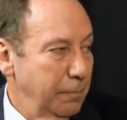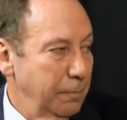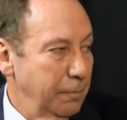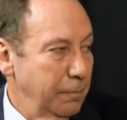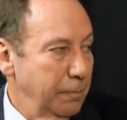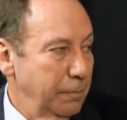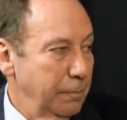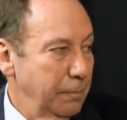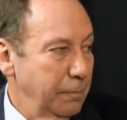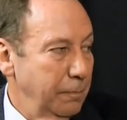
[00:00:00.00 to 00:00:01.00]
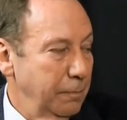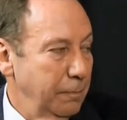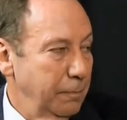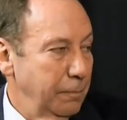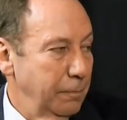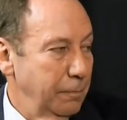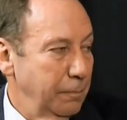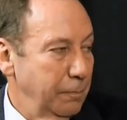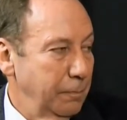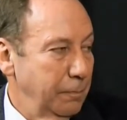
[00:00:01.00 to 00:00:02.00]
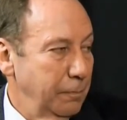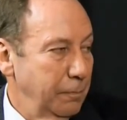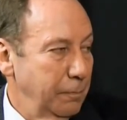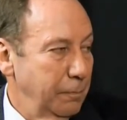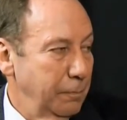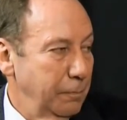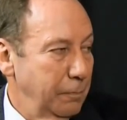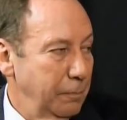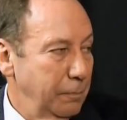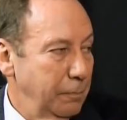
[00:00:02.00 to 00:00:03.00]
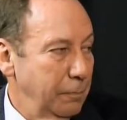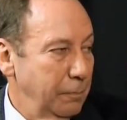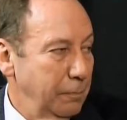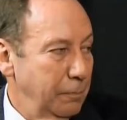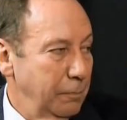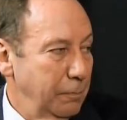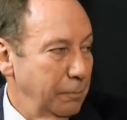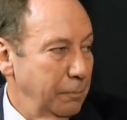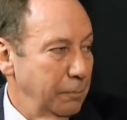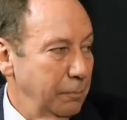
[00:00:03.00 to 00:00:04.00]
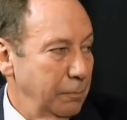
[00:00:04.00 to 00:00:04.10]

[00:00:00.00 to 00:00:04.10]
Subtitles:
No words are spoken by the person on screen.